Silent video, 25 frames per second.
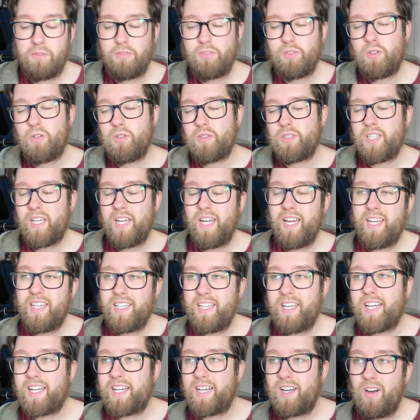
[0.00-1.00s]
Of course,
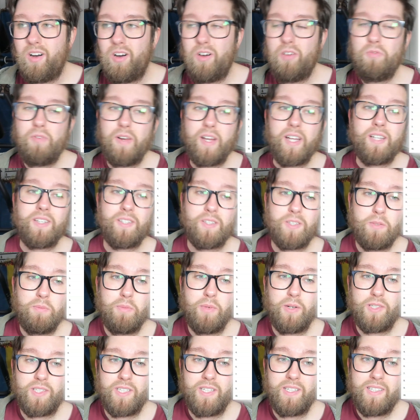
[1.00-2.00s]
you can't read too
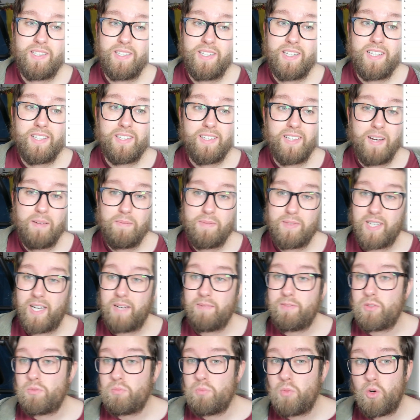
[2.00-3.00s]
much into these lap
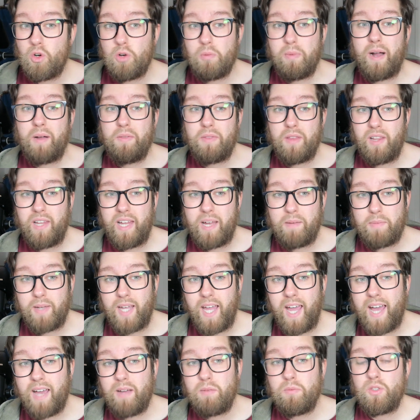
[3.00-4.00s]
times. It's more about the lap
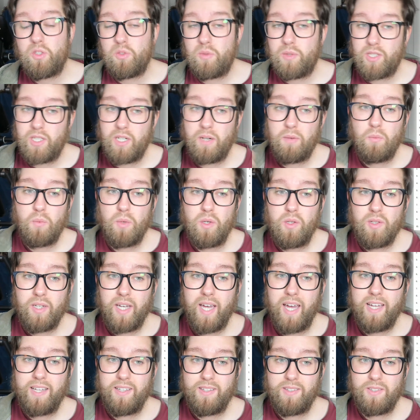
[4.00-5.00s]
counts, which I will
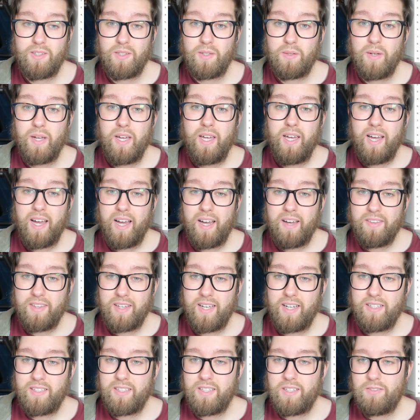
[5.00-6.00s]
get into at
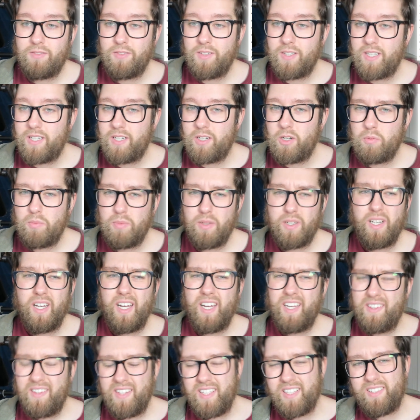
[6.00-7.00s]
the end of the video. But
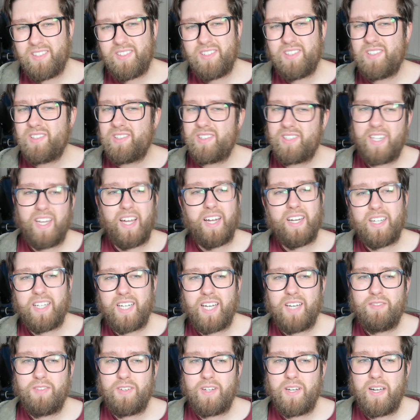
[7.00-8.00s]
this does kind of
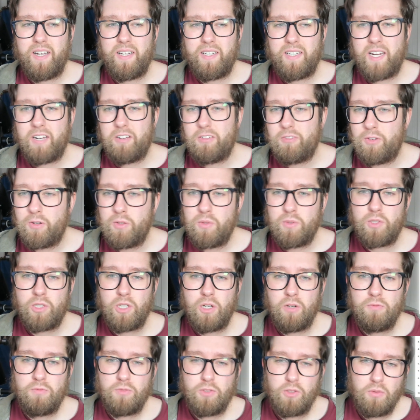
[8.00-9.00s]
give an idea of who's
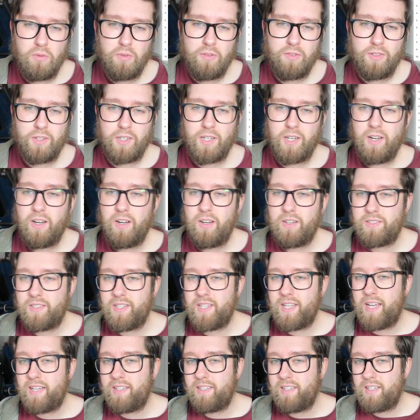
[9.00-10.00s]
comfortable with the cars
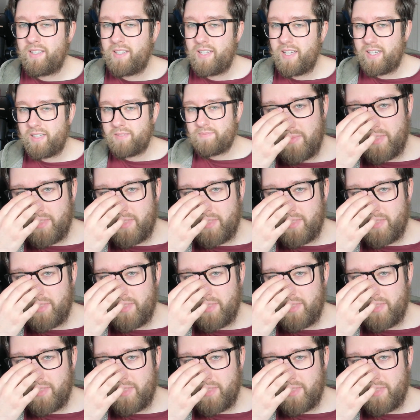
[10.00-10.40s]
at the end of the day.